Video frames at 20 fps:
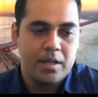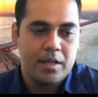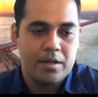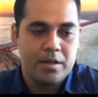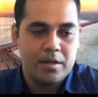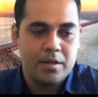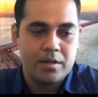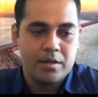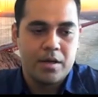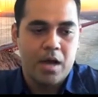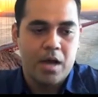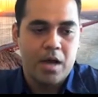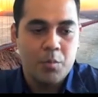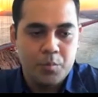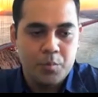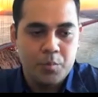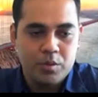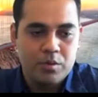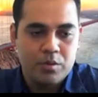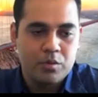
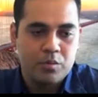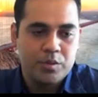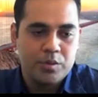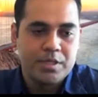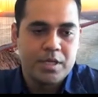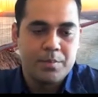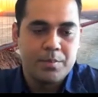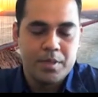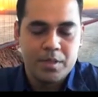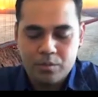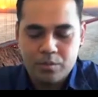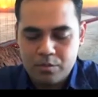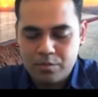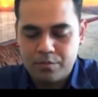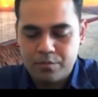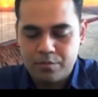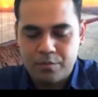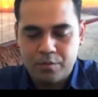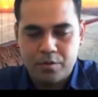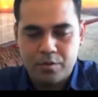outputs which can be
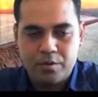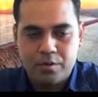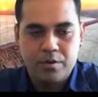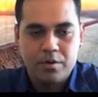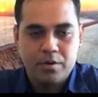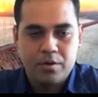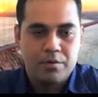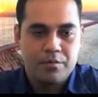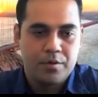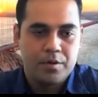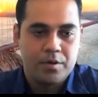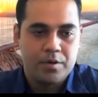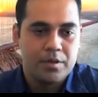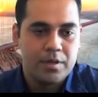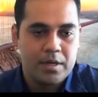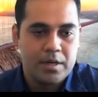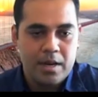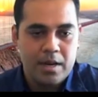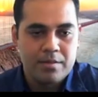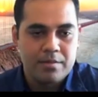used for further
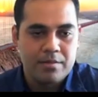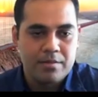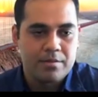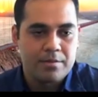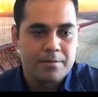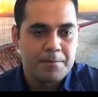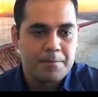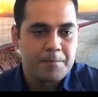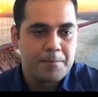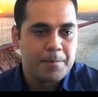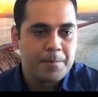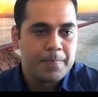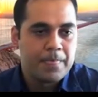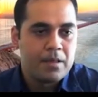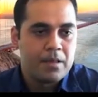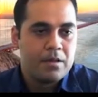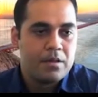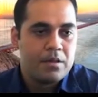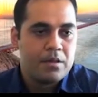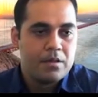analysis.
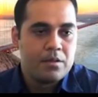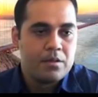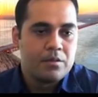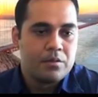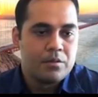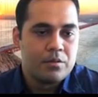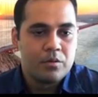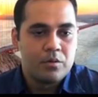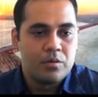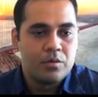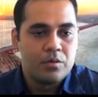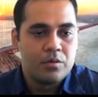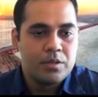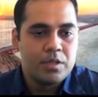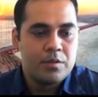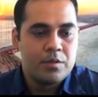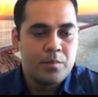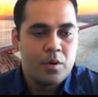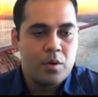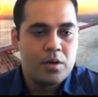So
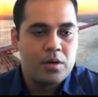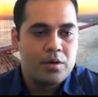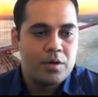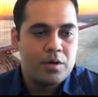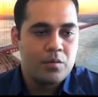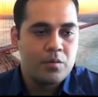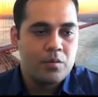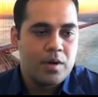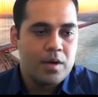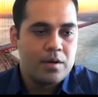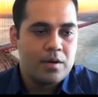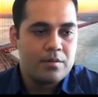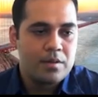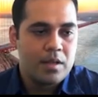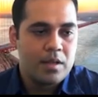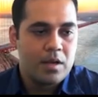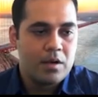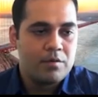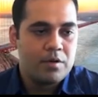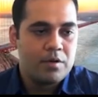this model requires
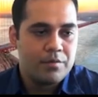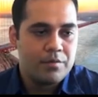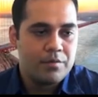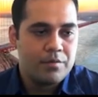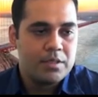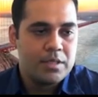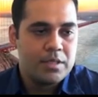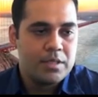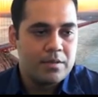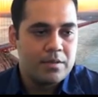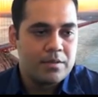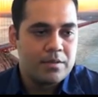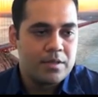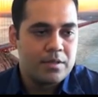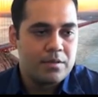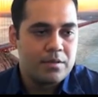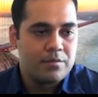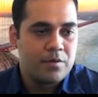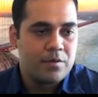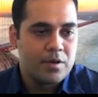a lot of different data
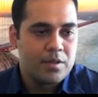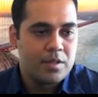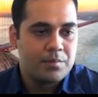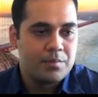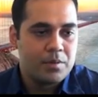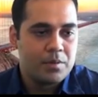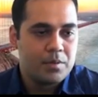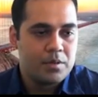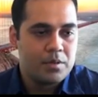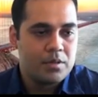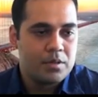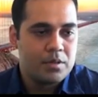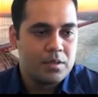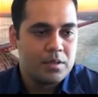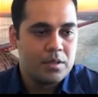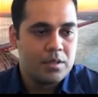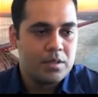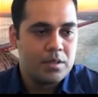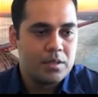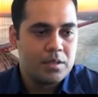sets. For example,
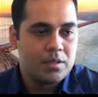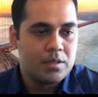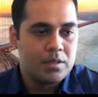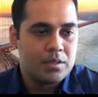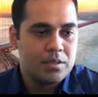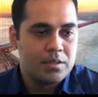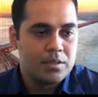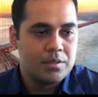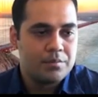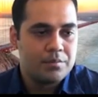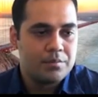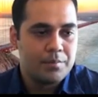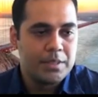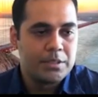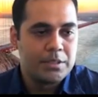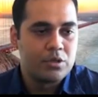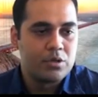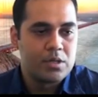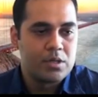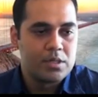
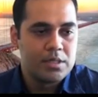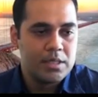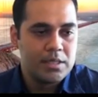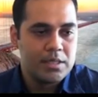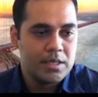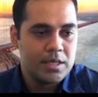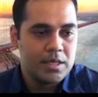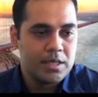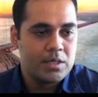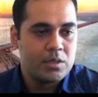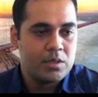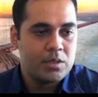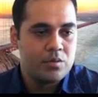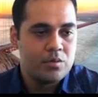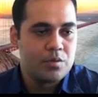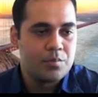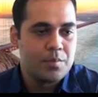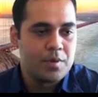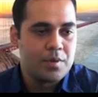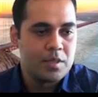meteorological data
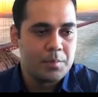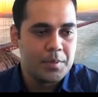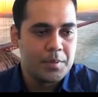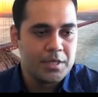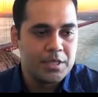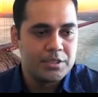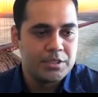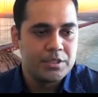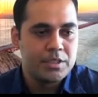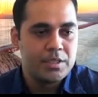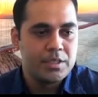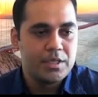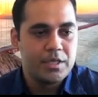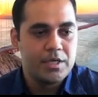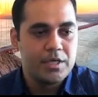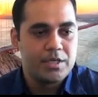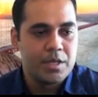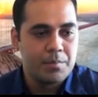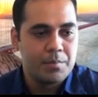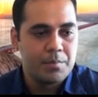includes precipitation,
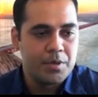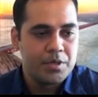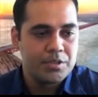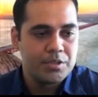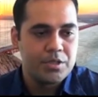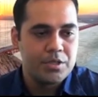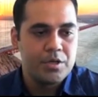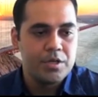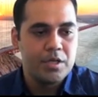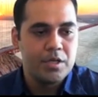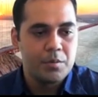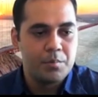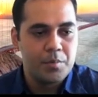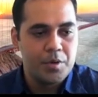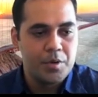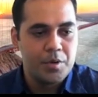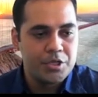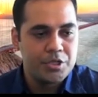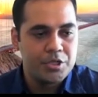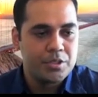air temperature, air
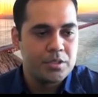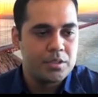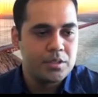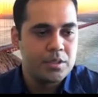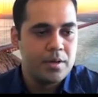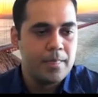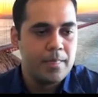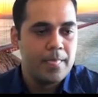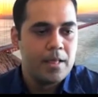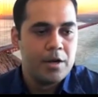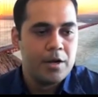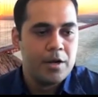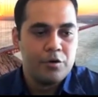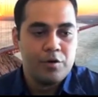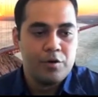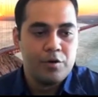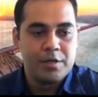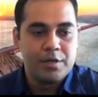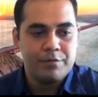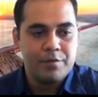pressure,
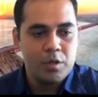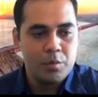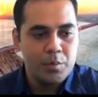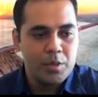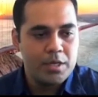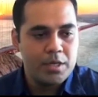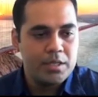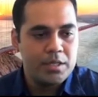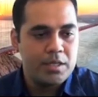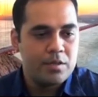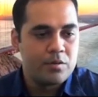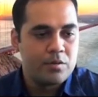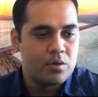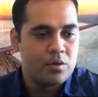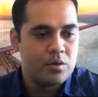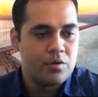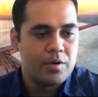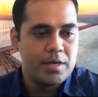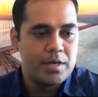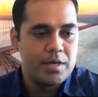relative humidity,
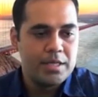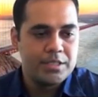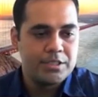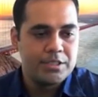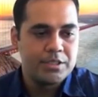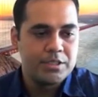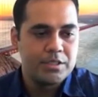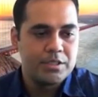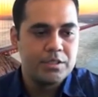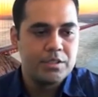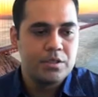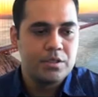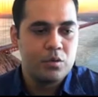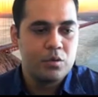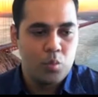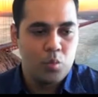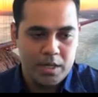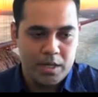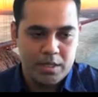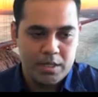solar radiation,
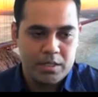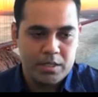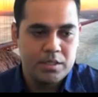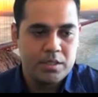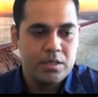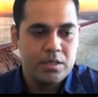wind,